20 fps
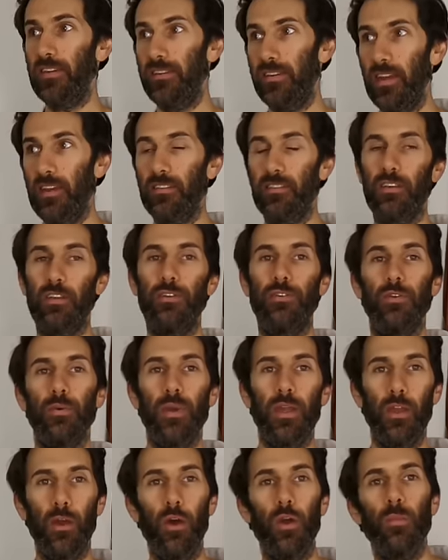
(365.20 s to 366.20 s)
a desk
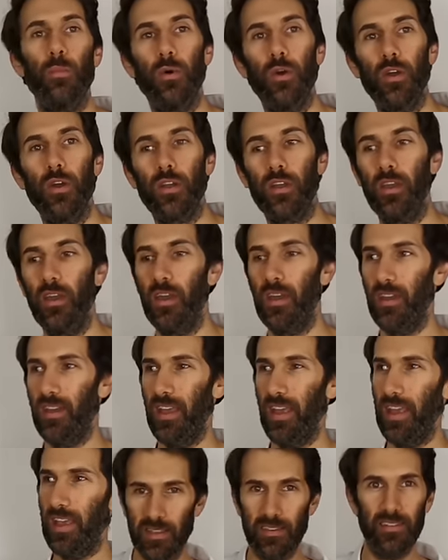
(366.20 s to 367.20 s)
doing homework
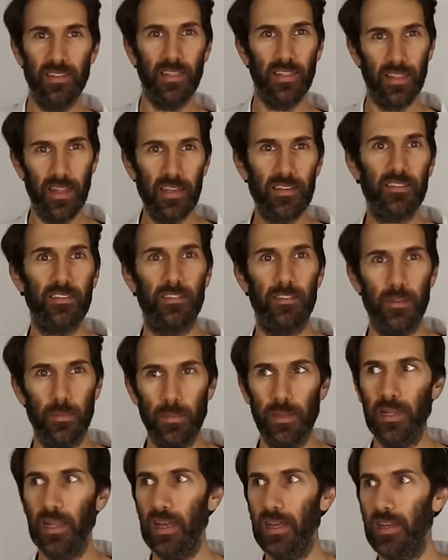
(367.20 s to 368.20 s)
is less
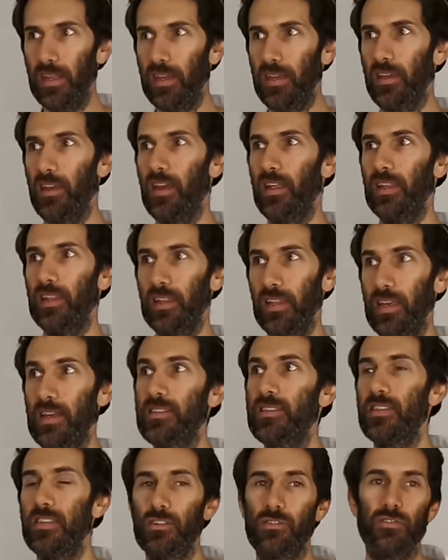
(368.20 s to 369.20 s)
stimulating
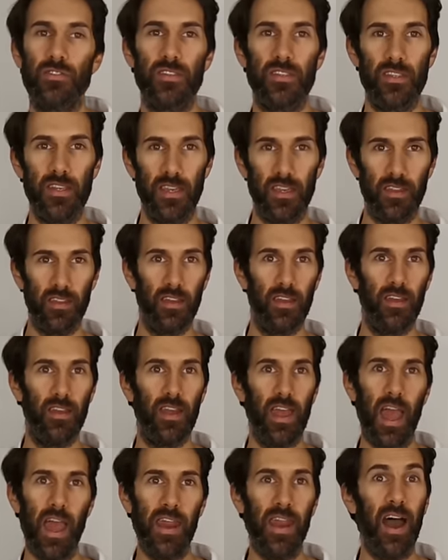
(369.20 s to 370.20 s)
less interesting
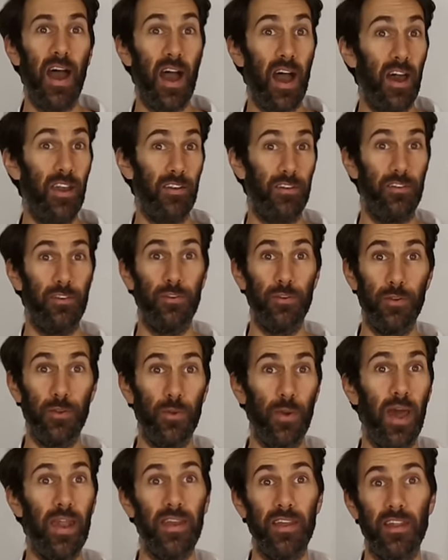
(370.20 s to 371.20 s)
and harder to
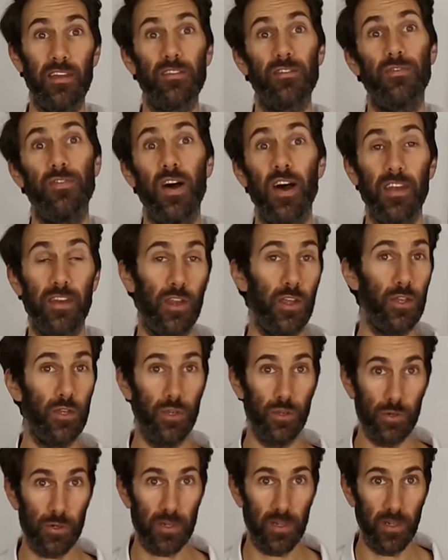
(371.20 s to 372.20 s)
do and less fun
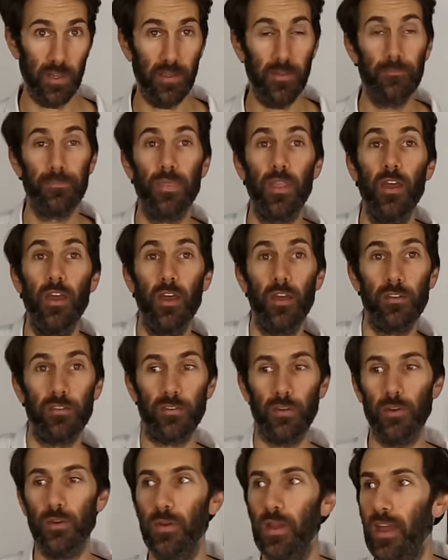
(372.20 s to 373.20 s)
usually
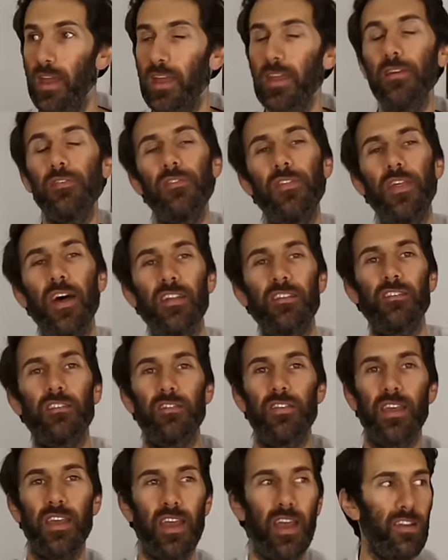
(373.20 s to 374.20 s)
so if
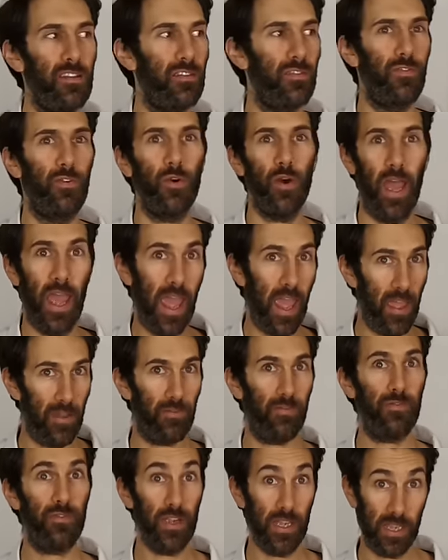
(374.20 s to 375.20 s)
that's the case for
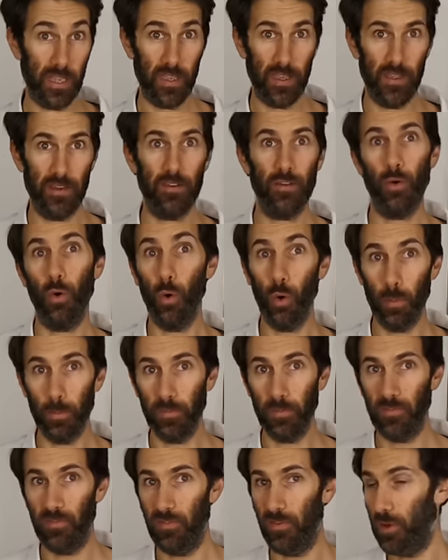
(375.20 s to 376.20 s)
every kid,
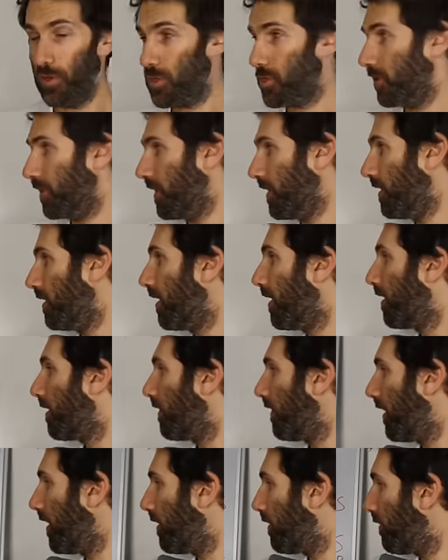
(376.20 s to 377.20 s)
or virtually,
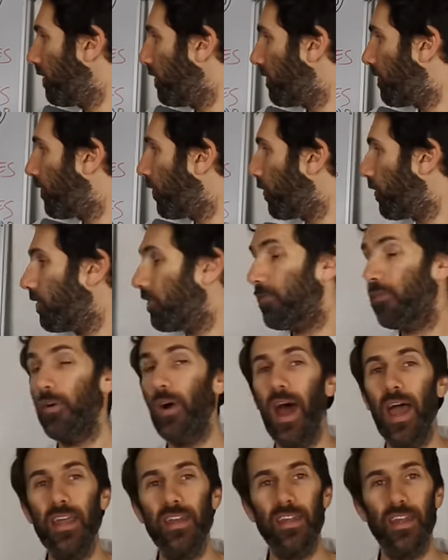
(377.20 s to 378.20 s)
then for,
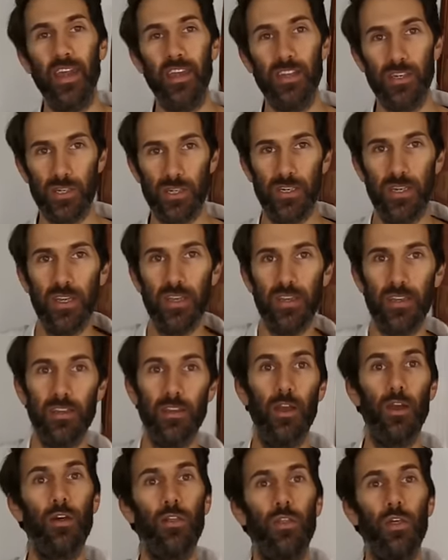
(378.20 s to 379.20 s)
for ADHD,
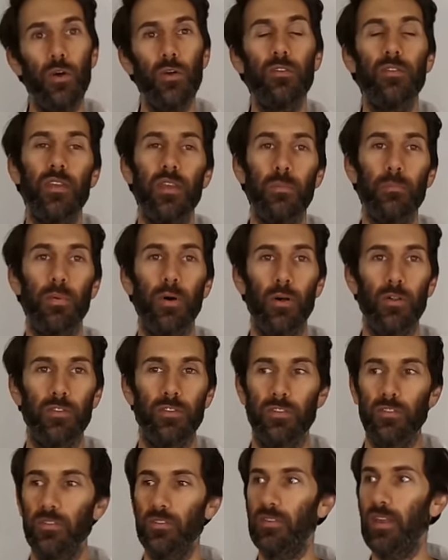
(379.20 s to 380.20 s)
those
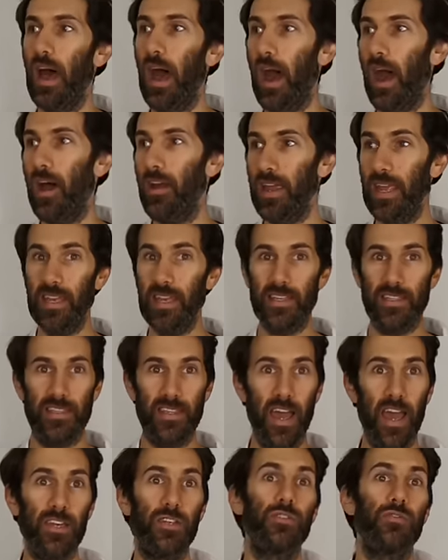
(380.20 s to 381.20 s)
impulses are
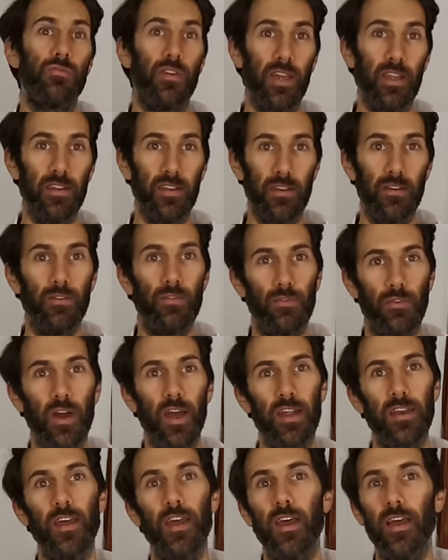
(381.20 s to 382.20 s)
exaggerated,
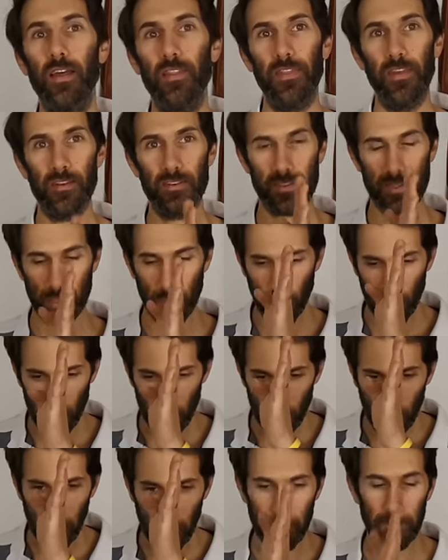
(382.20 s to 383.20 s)
right? There's
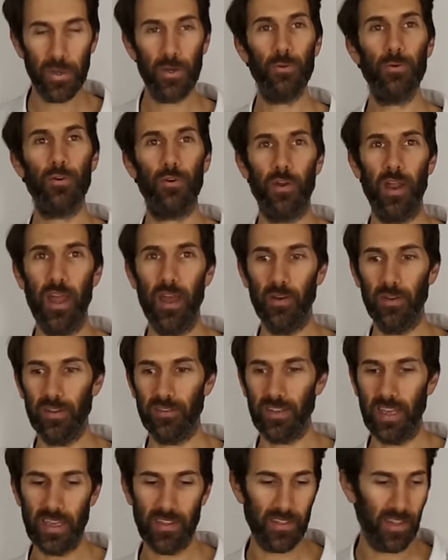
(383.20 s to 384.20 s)
no middle ground.
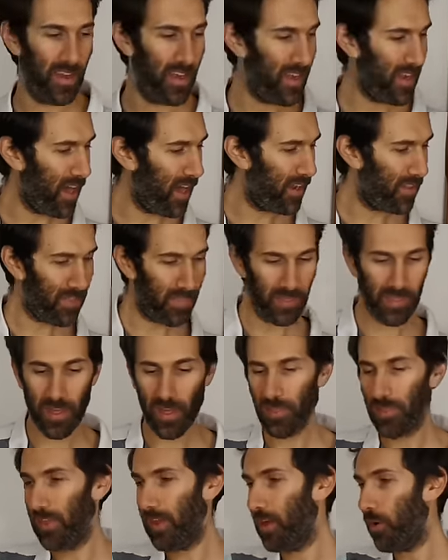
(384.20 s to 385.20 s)
It's either
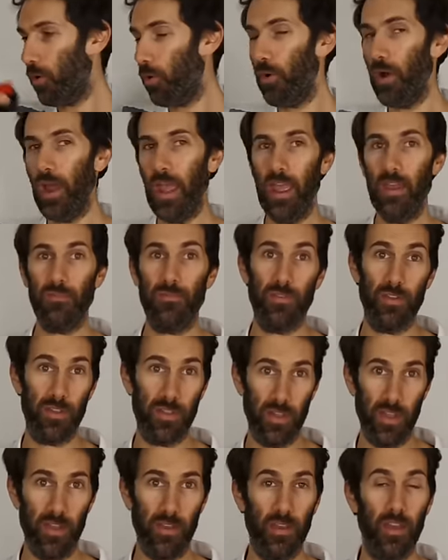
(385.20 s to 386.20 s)
nothing or
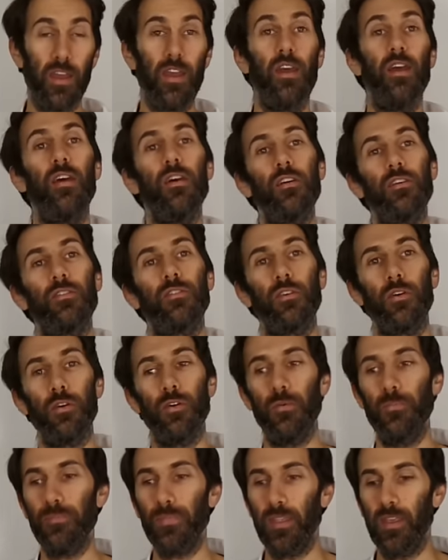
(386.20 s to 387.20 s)
everything.
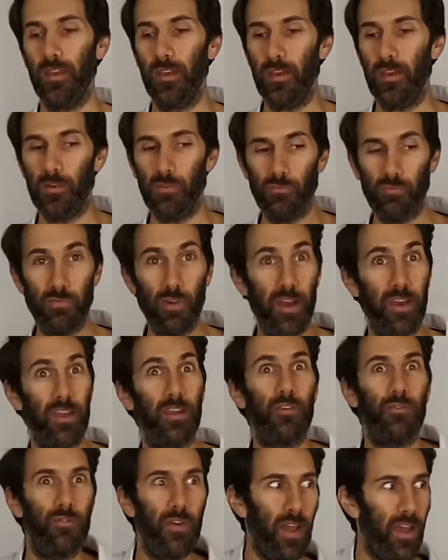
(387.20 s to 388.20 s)
So
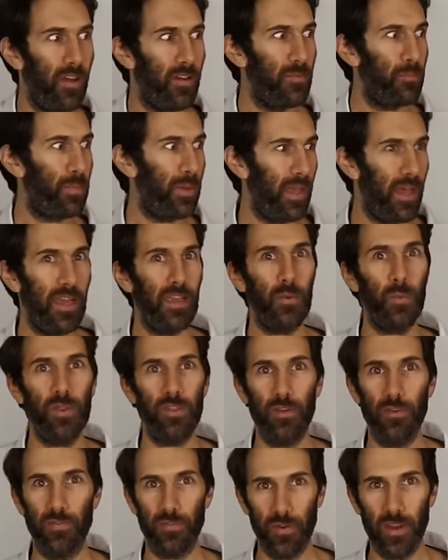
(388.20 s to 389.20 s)
running around playing
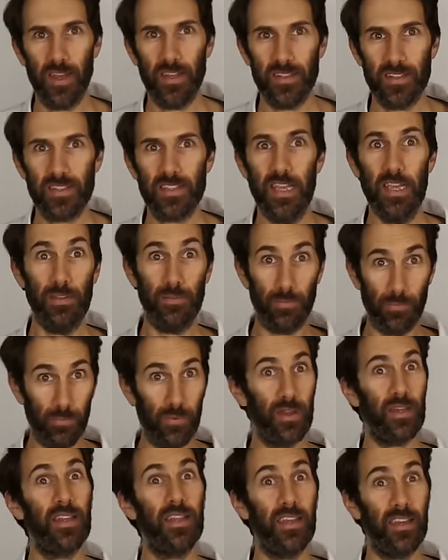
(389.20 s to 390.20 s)
with your friends is
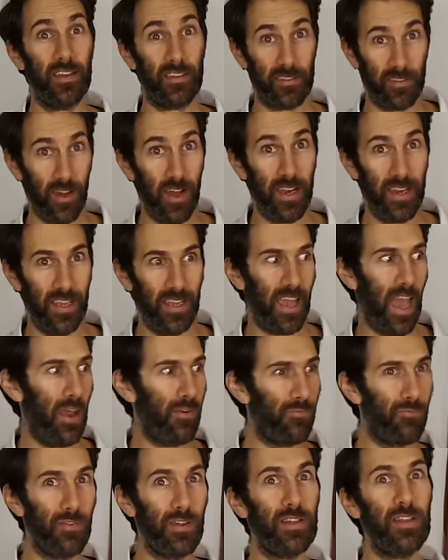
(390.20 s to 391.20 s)
really exciting
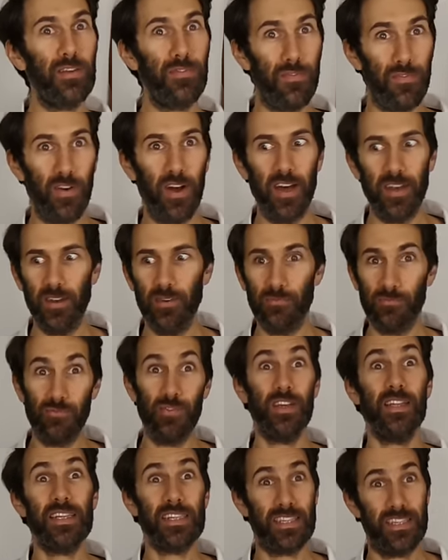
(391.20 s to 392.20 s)
and really fun and
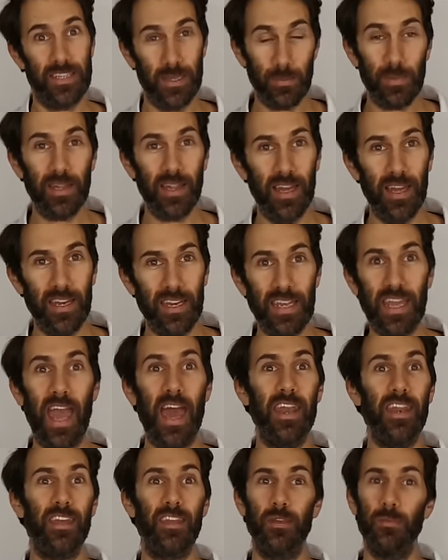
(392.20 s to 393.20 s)
really stimulating
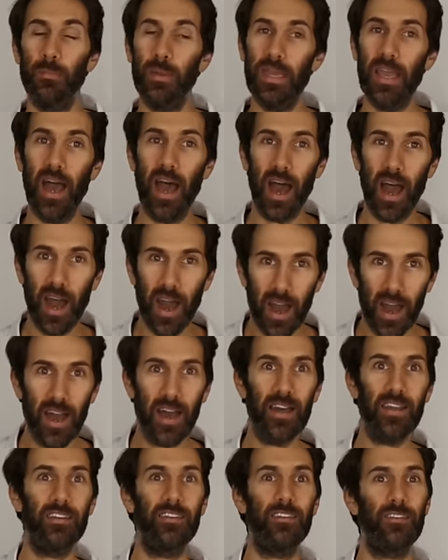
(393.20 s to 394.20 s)
and it can be
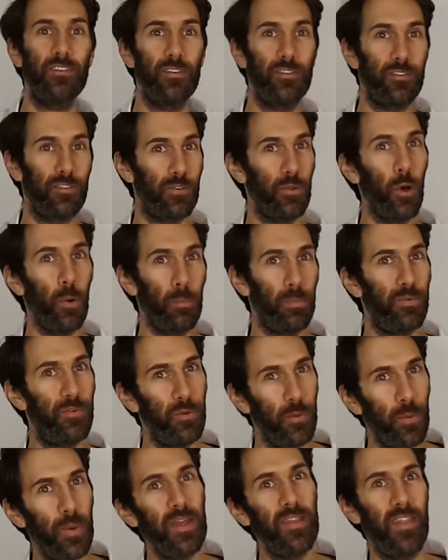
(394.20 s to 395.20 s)
hard to stop
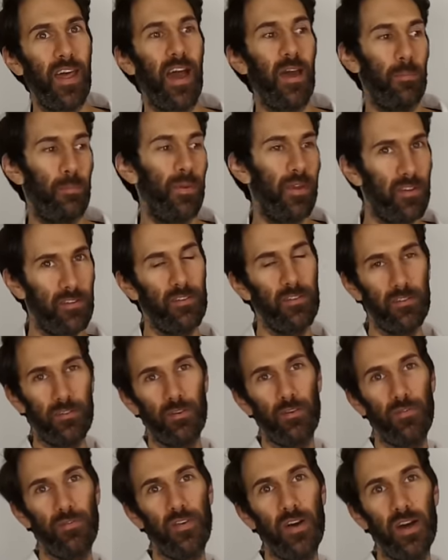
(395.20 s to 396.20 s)
doing that because it's
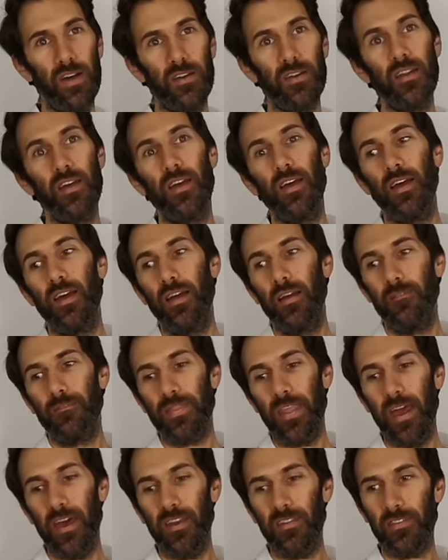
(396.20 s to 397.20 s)
so fun
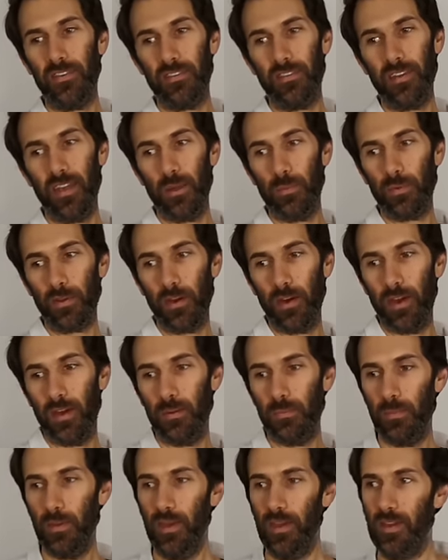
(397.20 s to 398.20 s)
and at the same
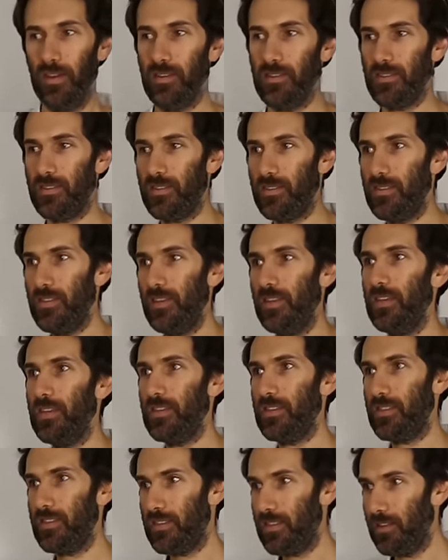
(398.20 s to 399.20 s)
time
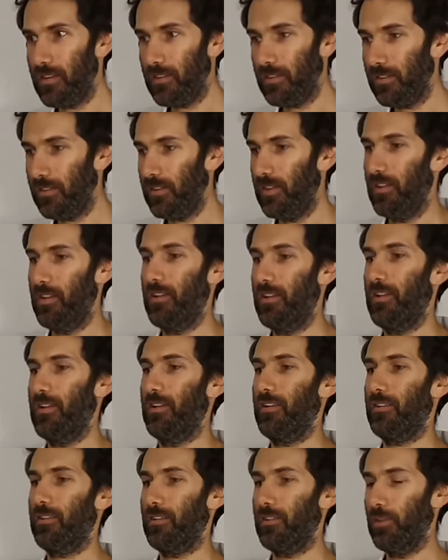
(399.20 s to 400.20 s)
sitting still
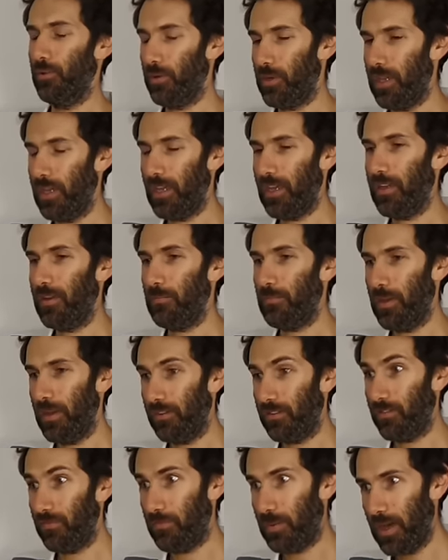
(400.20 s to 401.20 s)
looking at a
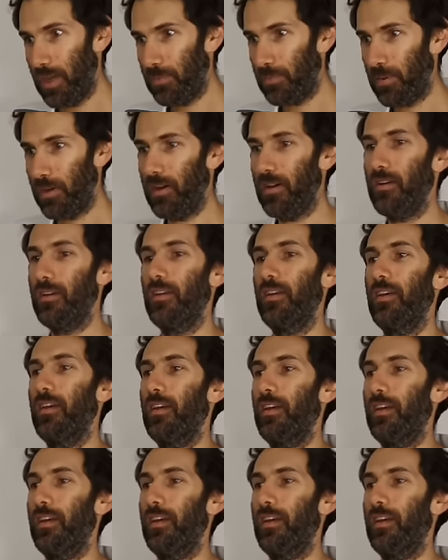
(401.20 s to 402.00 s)
piece of paper